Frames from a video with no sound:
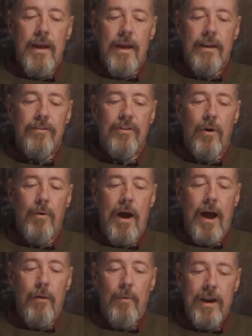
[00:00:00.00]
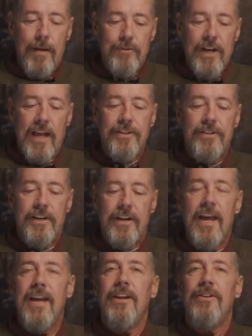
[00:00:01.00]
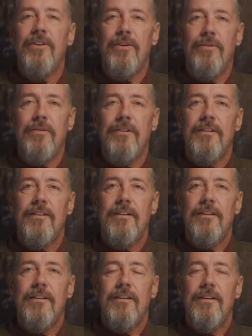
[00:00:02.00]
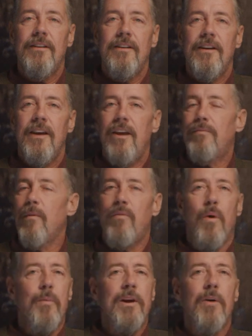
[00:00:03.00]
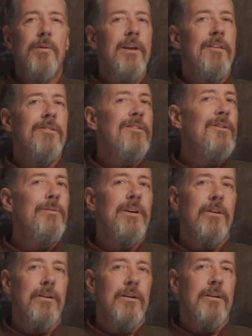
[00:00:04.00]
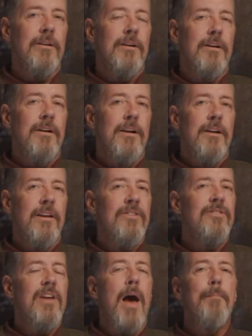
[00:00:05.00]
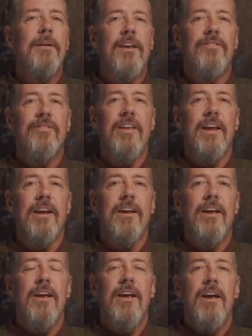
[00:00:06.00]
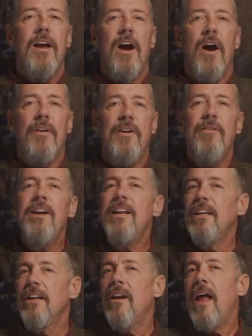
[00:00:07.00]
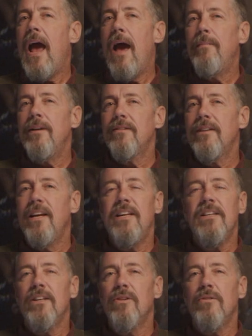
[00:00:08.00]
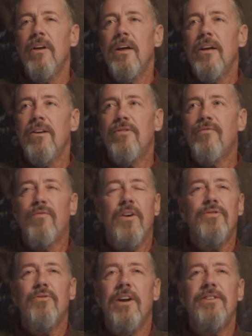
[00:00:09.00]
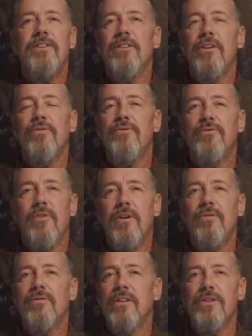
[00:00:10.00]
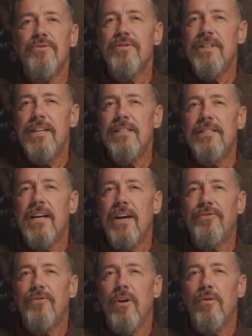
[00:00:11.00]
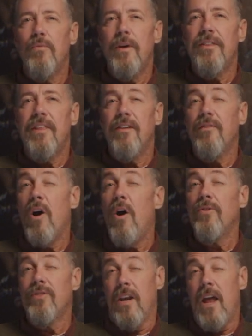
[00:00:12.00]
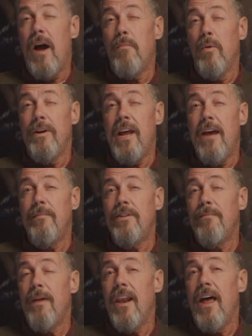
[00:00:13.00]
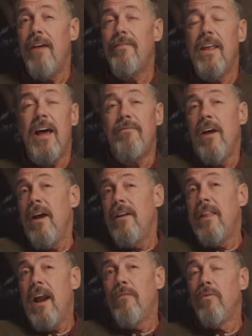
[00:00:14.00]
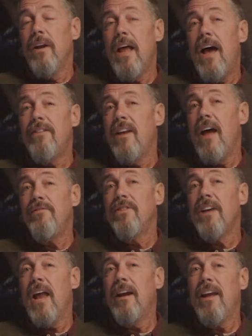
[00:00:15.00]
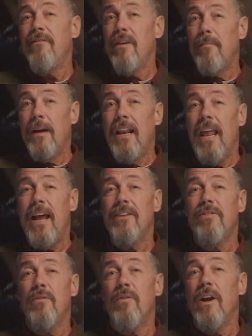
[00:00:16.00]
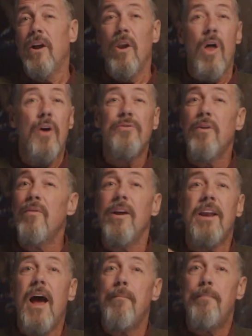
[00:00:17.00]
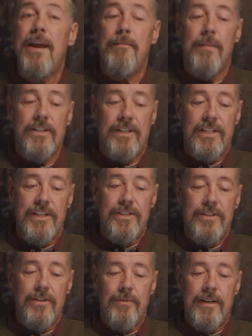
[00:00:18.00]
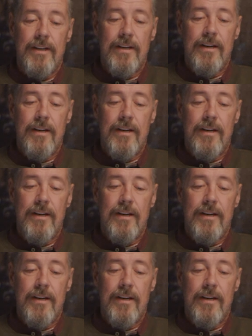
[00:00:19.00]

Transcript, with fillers: And so, what I'm challenging today to do is before we go into this new year, let's stop and let's think. Are there any little habits, any little frustrations, little struggles, little sins that I struggle with that have caused a lot more damage in my life that I've that I've realized and I've just kind of given them a glance over and a gloss over and not paid much attention to it?